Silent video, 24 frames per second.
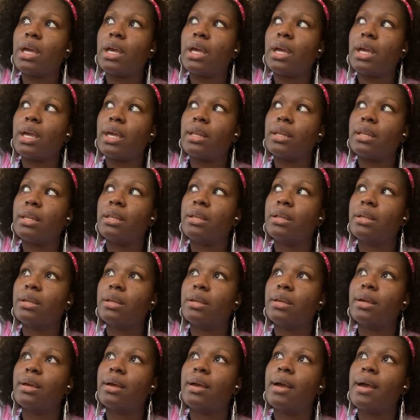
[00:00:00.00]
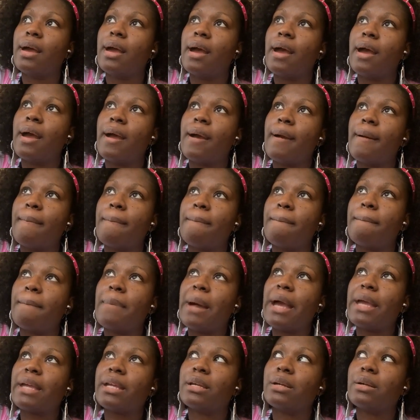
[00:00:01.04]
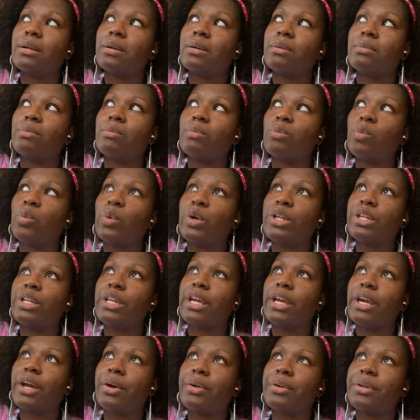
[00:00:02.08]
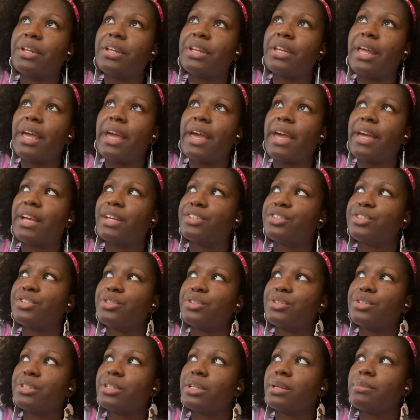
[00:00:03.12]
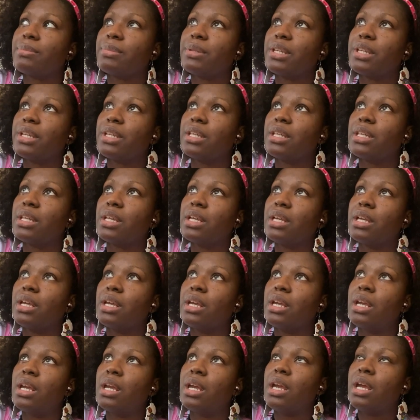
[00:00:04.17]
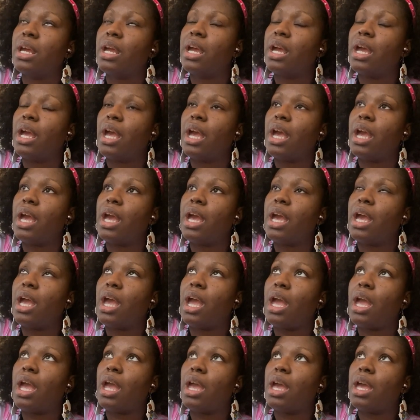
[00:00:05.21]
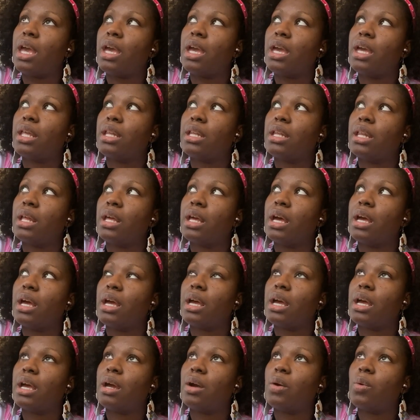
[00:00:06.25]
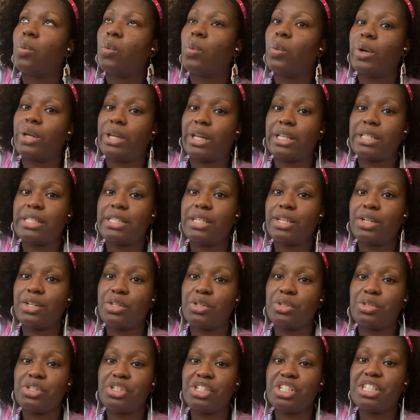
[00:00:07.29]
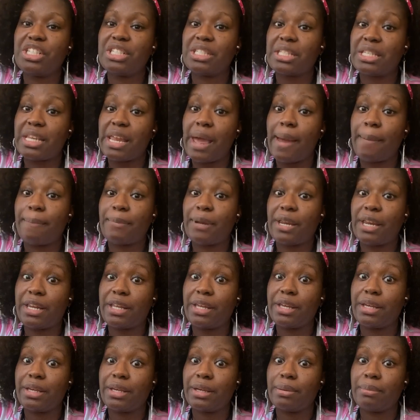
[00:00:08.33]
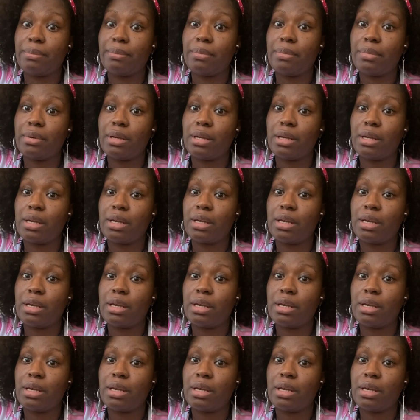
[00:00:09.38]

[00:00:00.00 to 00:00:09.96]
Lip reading: And Mike went down and asked her something. And when I tell you she snapped at him,